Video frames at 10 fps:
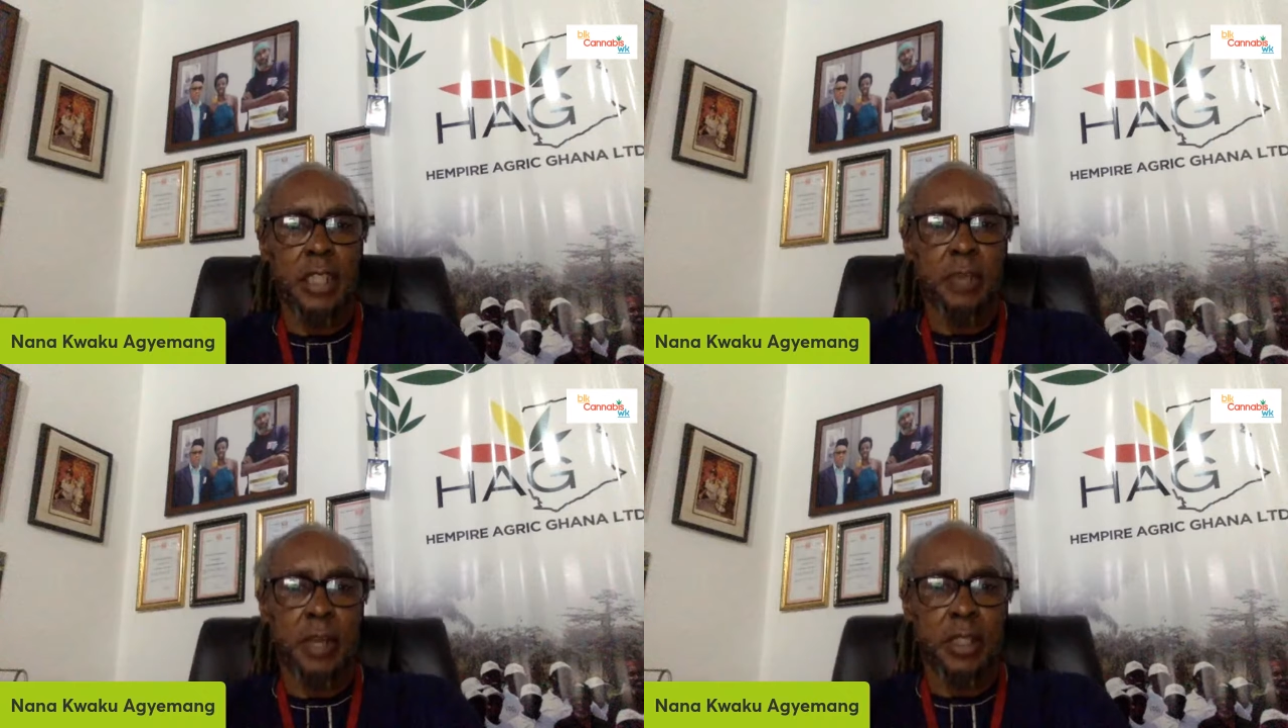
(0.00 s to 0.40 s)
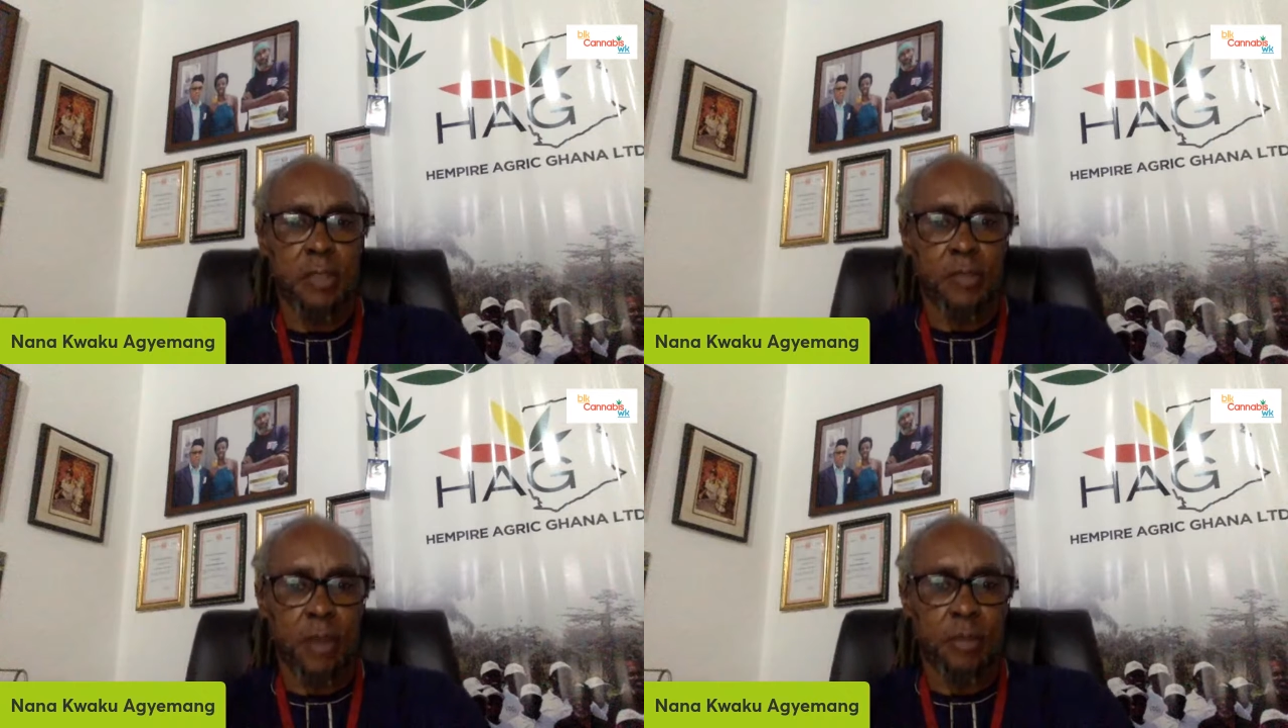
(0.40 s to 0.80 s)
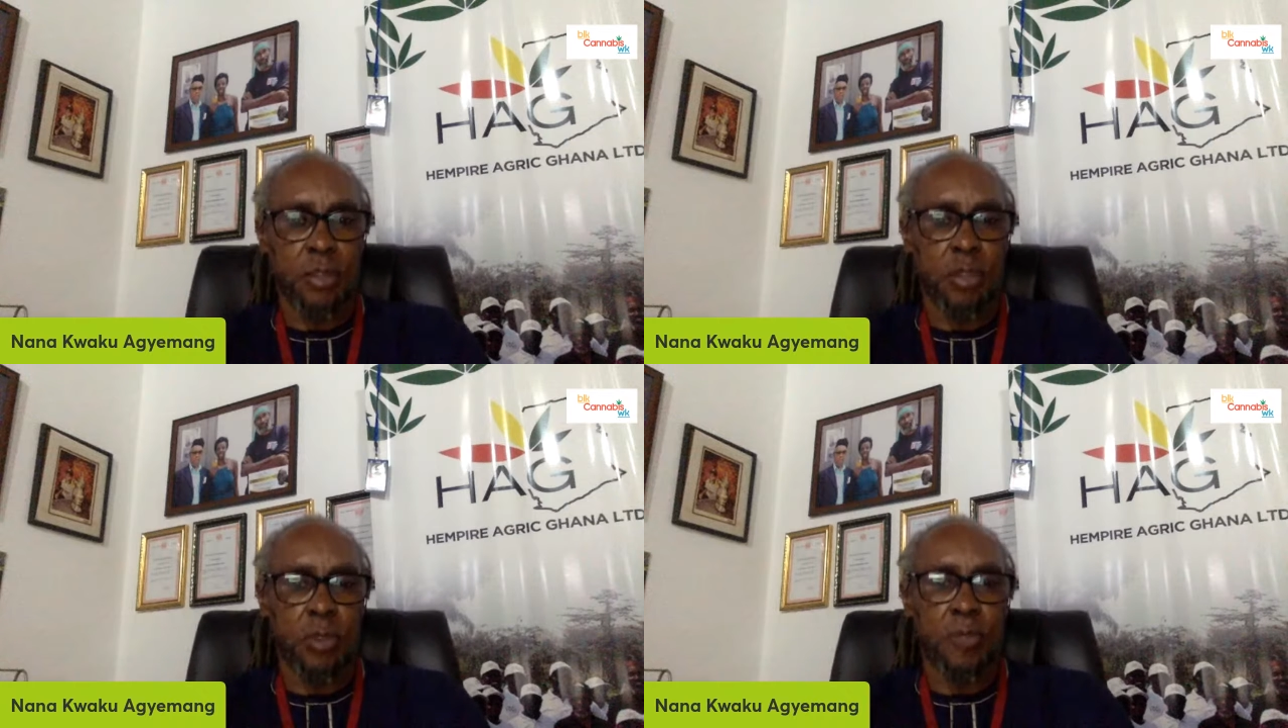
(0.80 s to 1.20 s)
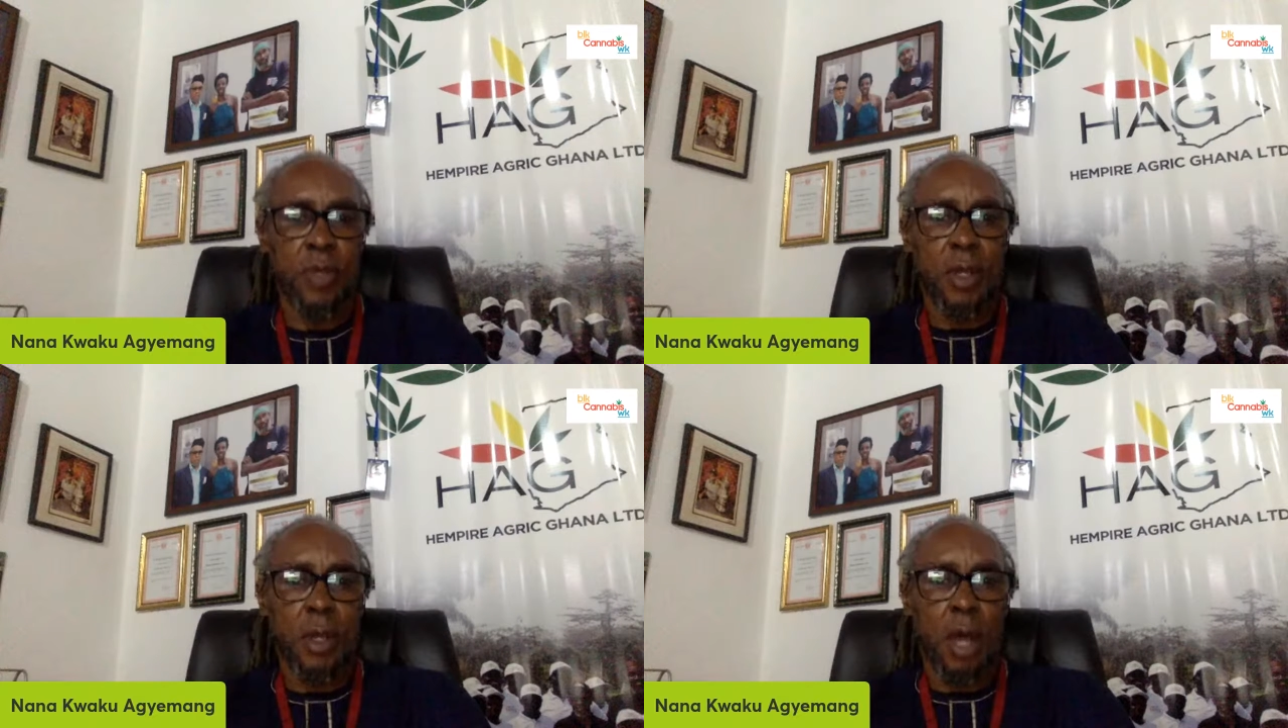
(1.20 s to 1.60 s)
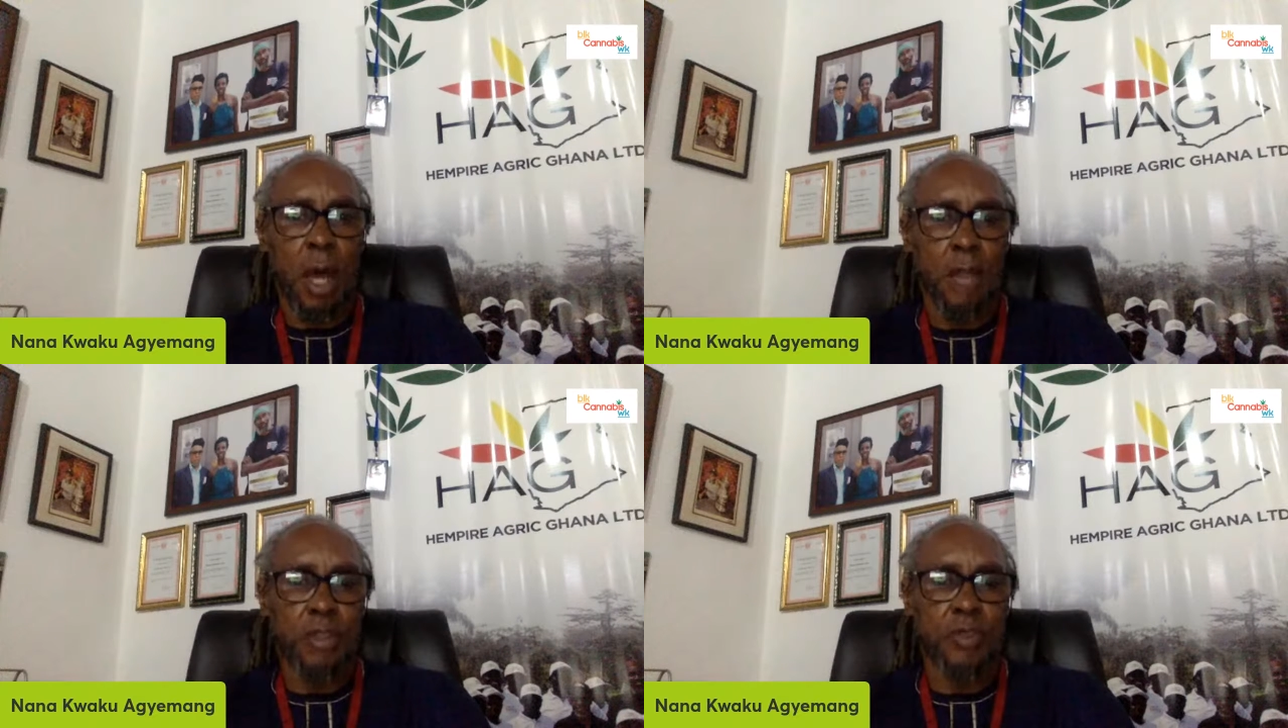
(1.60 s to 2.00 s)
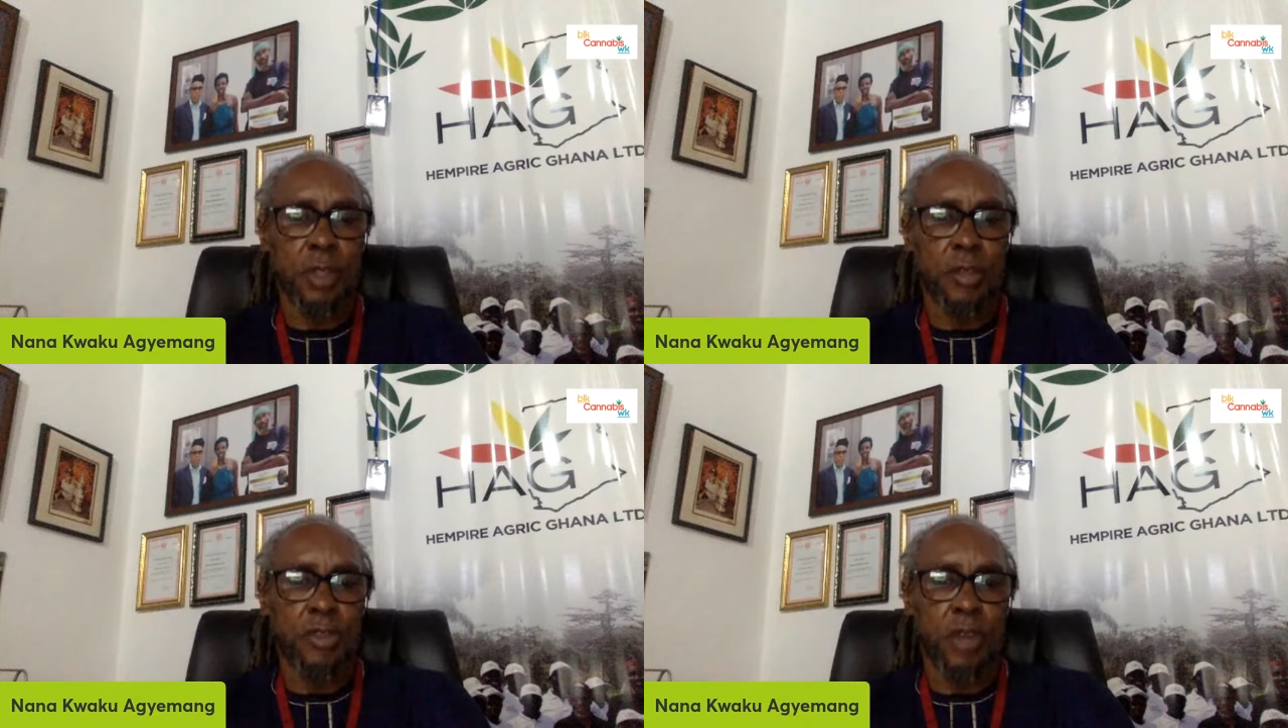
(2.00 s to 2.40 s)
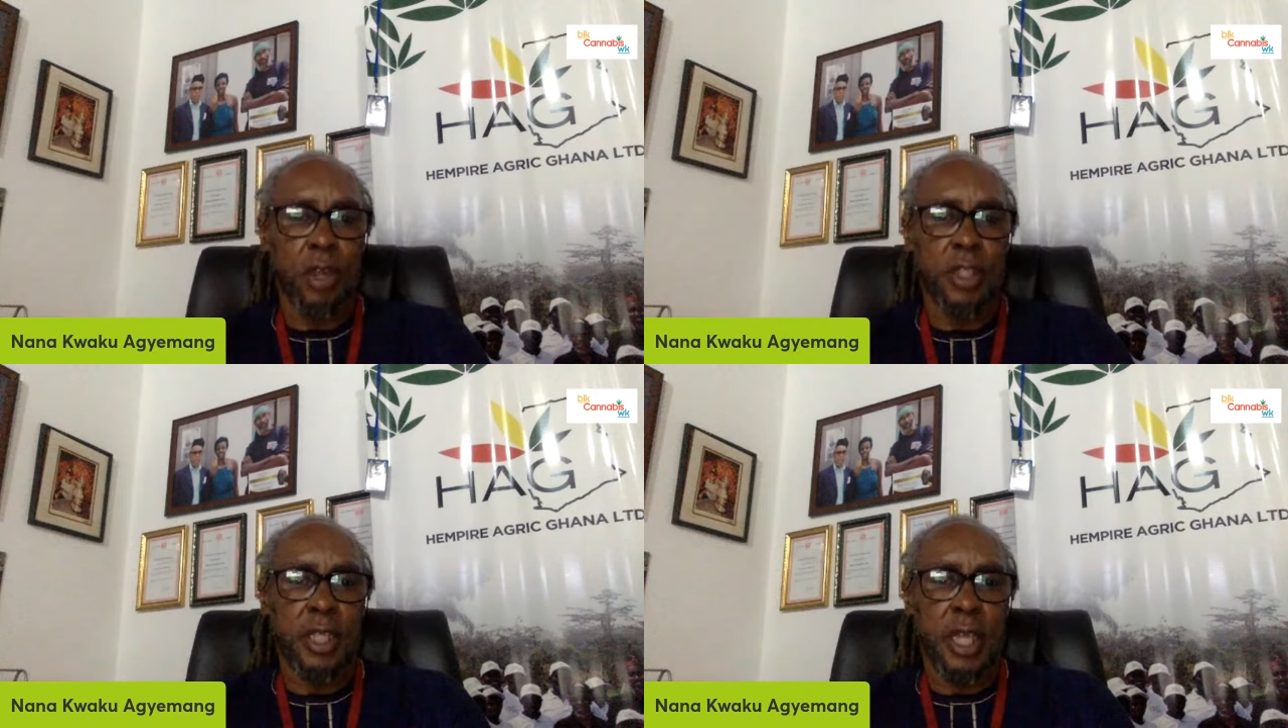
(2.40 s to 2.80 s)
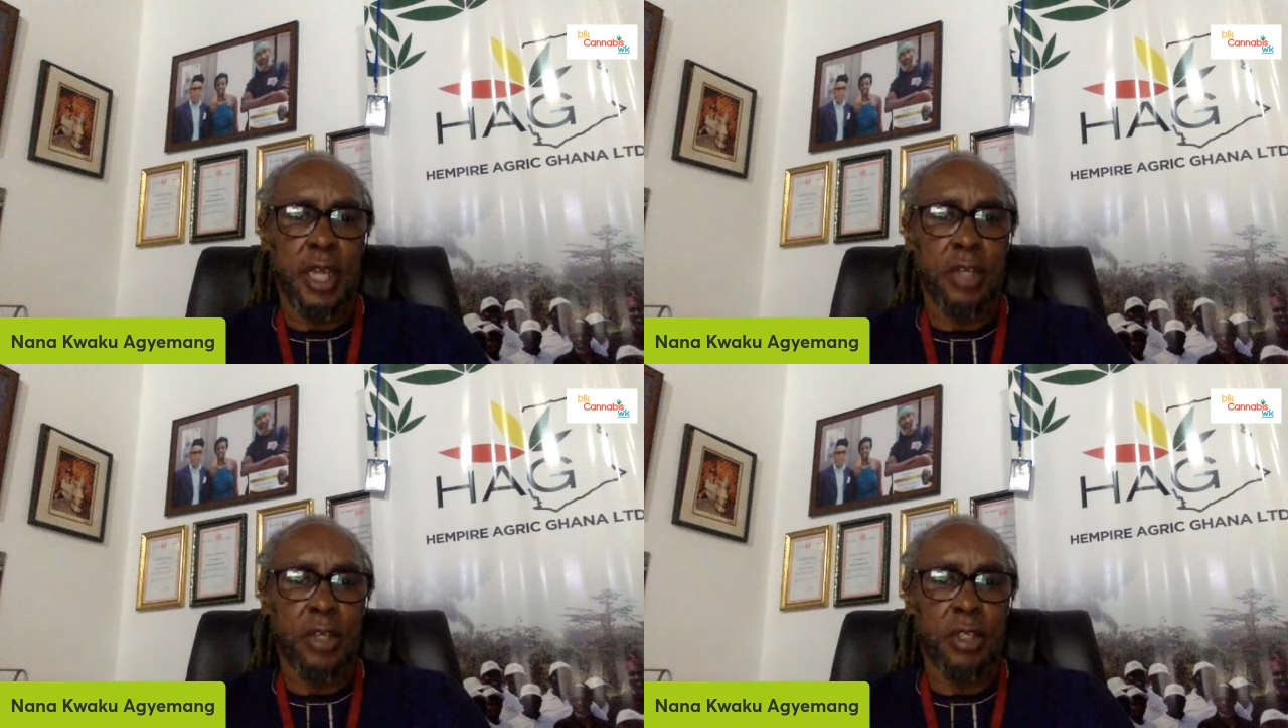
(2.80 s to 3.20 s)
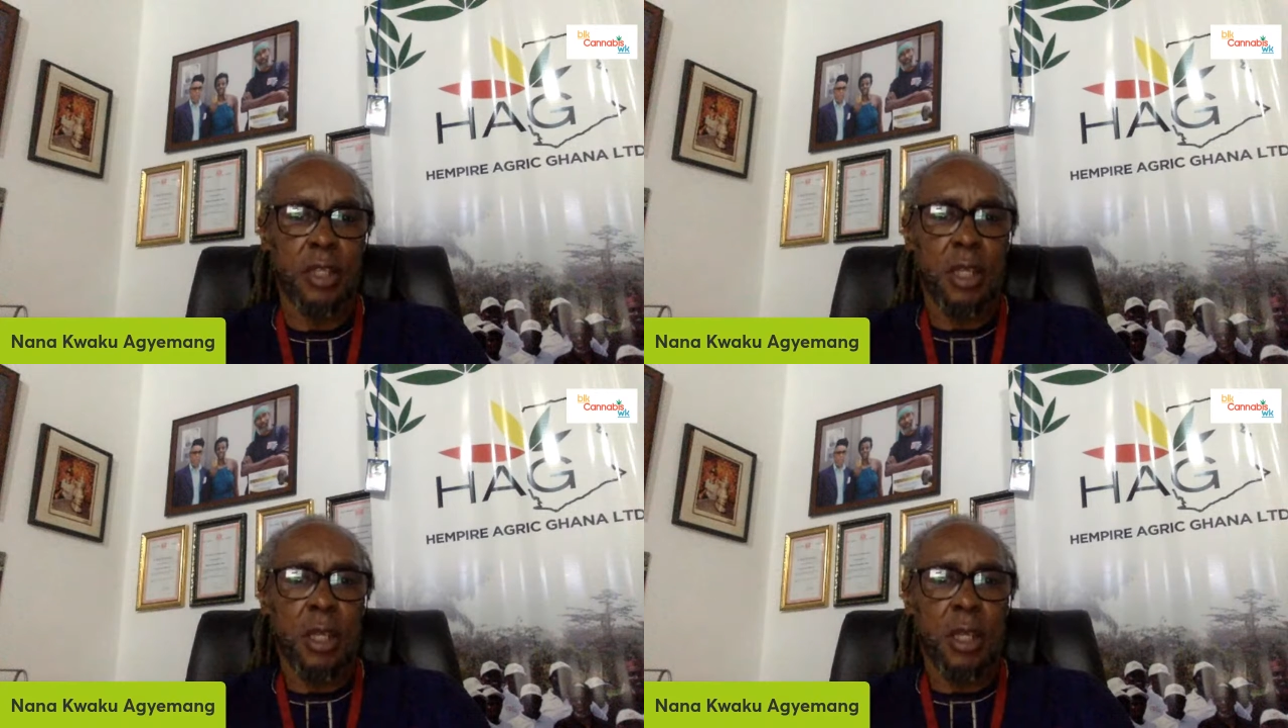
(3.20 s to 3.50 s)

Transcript: space of up to 130 acres,